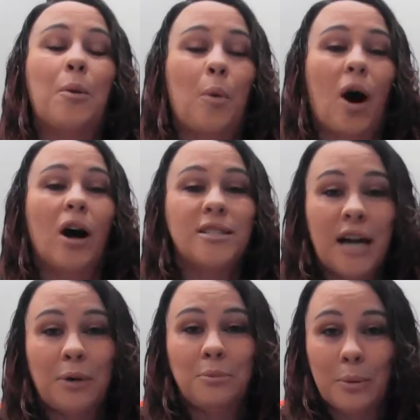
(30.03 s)
a walk
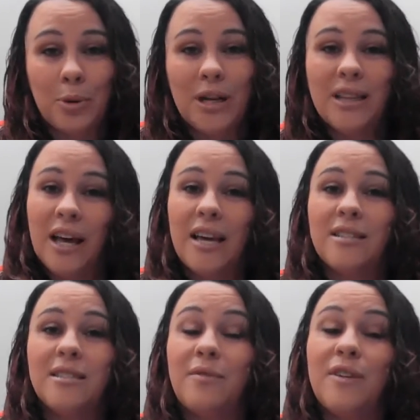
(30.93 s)
down memory
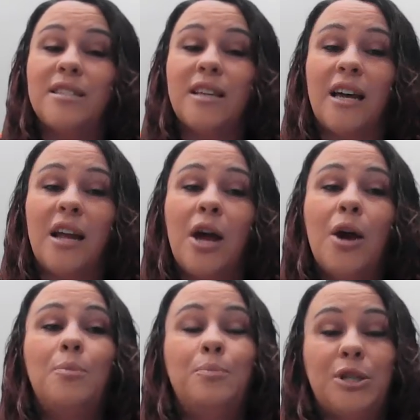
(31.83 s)
lane to visit
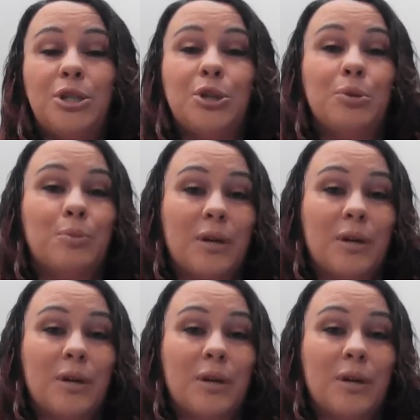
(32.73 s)
Mr.